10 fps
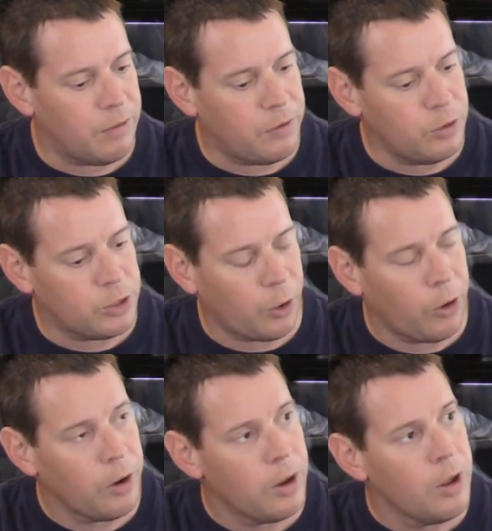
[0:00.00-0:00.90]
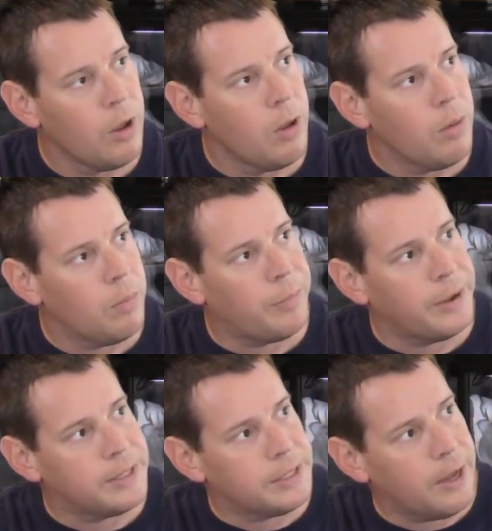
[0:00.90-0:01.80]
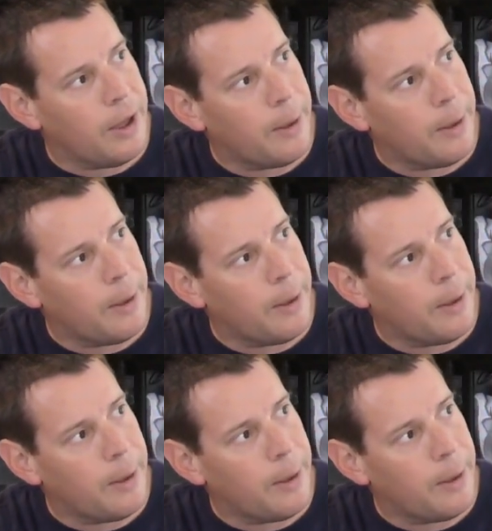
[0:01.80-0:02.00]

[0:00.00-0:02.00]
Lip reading: in the future. But